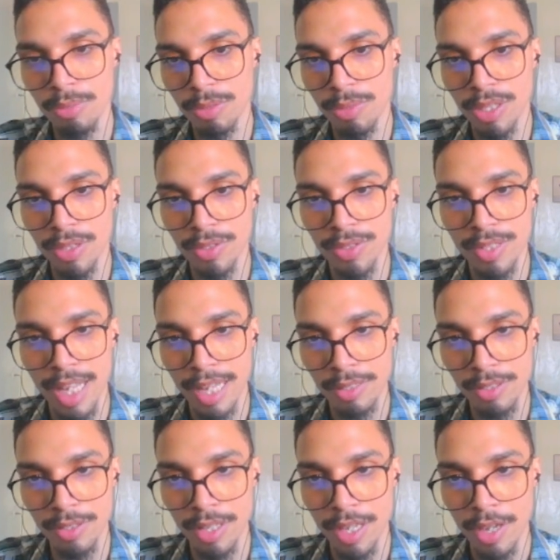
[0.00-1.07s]
because that's
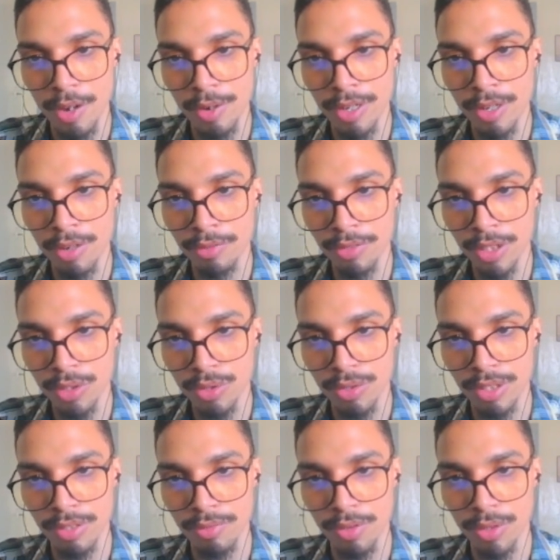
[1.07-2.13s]
the area of
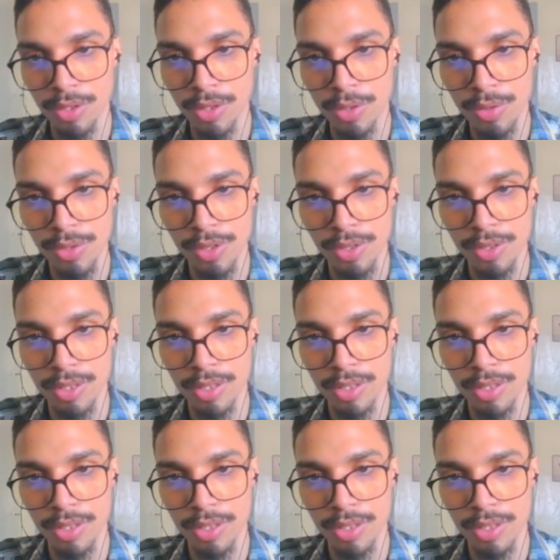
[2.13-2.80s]
interest for the user.